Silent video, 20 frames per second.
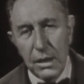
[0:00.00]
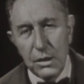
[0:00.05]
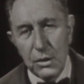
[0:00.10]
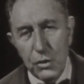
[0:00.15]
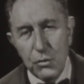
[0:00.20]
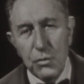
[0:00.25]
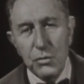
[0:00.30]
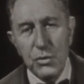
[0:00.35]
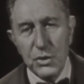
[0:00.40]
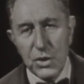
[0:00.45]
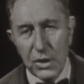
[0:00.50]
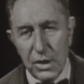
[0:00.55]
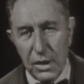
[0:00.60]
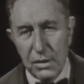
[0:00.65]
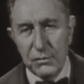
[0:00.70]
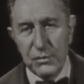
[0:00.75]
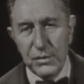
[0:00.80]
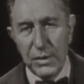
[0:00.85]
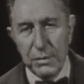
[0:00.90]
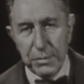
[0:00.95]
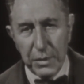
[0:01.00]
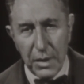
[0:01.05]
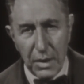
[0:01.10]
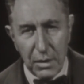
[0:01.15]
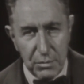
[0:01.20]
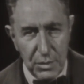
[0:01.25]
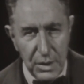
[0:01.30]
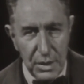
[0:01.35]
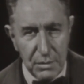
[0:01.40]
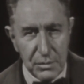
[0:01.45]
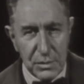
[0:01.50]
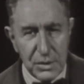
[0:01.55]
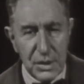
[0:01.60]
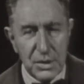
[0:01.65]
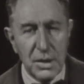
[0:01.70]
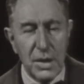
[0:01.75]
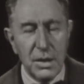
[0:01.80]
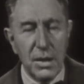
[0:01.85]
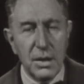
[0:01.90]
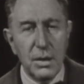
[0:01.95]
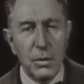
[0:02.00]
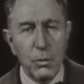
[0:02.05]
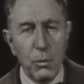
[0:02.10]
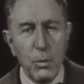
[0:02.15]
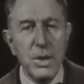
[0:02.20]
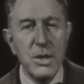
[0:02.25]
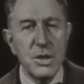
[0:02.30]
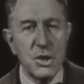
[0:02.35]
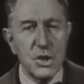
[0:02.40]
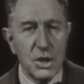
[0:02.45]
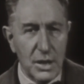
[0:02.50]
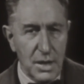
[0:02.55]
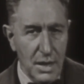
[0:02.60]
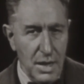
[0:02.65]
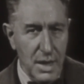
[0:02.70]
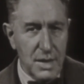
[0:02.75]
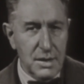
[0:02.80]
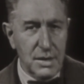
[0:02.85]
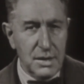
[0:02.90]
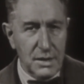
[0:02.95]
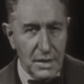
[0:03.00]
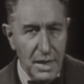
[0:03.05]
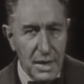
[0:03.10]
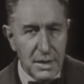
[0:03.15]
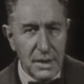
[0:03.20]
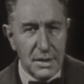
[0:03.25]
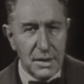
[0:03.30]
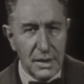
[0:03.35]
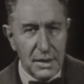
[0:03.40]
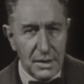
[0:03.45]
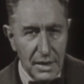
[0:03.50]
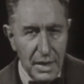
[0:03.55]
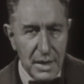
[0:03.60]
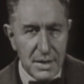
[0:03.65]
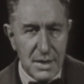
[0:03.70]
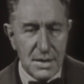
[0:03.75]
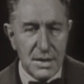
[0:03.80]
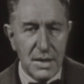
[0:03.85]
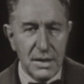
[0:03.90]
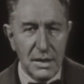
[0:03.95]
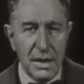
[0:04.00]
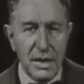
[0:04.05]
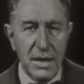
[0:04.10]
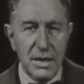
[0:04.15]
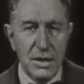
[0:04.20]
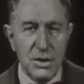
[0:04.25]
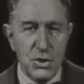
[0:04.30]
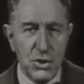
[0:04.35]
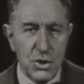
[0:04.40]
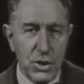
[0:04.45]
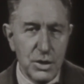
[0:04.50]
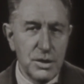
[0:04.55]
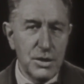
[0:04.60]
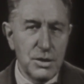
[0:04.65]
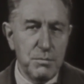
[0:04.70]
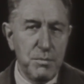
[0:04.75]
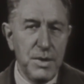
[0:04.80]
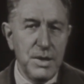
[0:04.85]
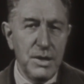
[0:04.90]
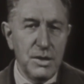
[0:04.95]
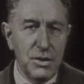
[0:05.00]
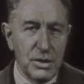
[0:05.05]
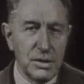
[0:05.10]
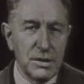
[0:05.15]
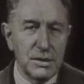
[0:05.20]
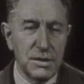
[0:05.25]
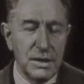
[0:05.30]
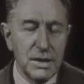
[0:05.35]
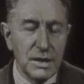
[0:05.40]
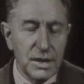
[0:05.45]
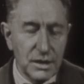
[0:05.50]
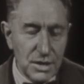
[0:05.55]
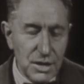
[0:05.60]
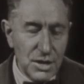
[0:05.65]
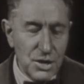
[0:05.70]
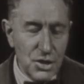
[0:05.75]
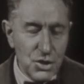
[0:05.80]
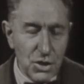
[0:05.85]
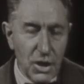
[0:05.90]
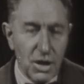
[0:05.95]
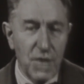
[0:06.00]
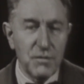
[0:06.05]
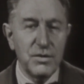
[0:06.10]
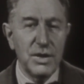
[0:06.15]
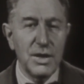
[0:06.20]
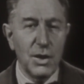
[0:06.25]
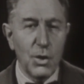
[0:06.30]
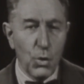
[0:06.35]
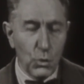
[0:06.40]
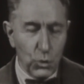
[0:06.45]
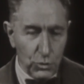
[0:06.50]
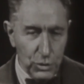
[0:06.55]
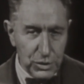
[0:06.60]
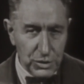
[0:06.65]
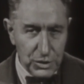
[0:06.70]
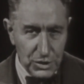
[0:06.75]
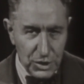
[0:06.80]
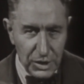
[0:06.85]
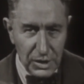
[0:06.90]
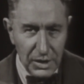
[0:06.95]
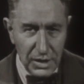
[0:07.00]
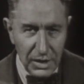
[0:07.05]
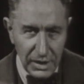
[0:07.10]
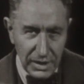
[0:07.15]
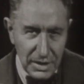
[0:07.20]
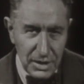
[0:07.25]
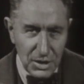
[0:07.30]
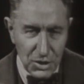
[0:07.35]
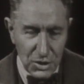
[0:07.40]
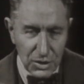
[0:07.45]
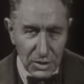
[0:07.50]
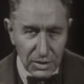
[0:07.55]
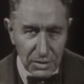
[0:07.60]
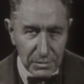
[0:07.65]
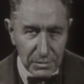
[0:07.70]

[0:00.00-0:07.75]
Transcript: to solve the problems which lie tantalizingly just beyond the reach of the older generation.